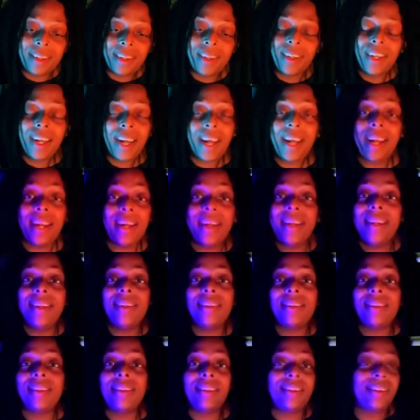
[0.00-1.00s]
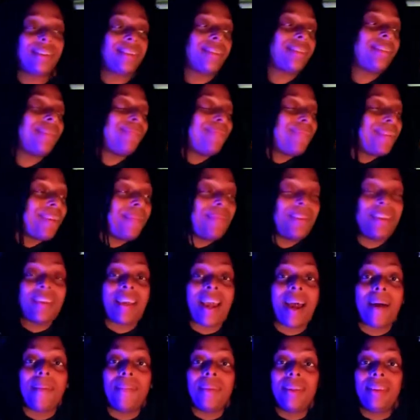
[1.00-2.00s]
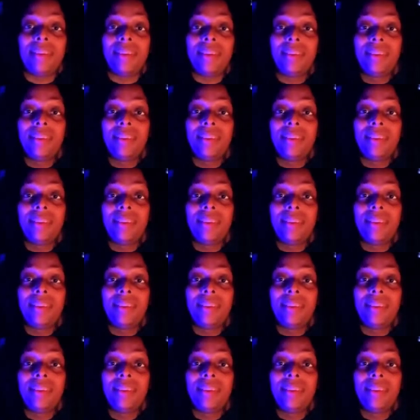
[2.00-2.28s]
Okay, it is. Sometimes it's happening.